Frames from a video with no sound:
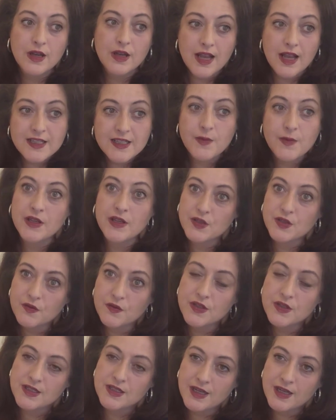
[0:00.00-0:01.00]
aspects of
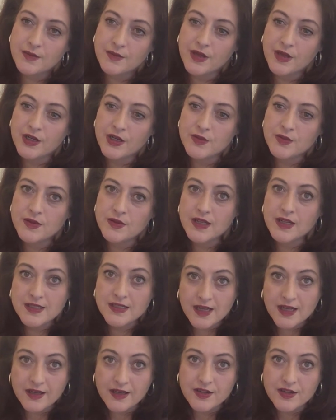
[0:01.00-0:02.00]
design management as
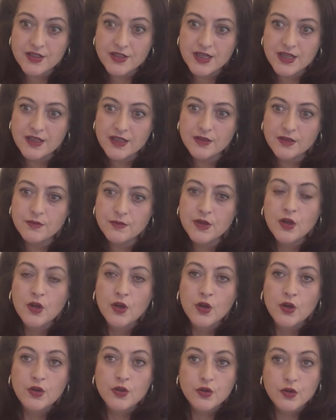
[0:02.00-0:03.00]
I understand them
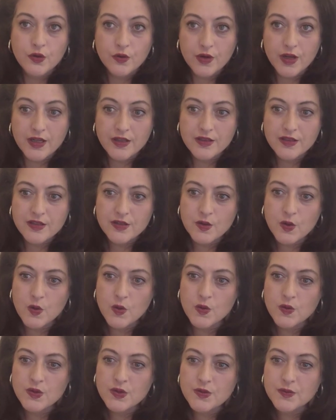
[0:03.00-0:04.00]
to create this
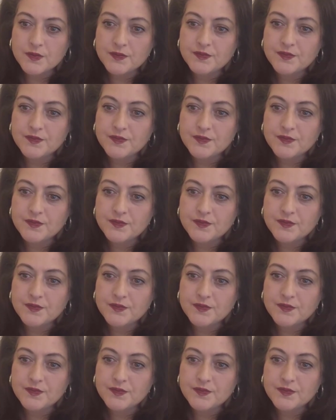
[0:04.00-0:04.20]
course.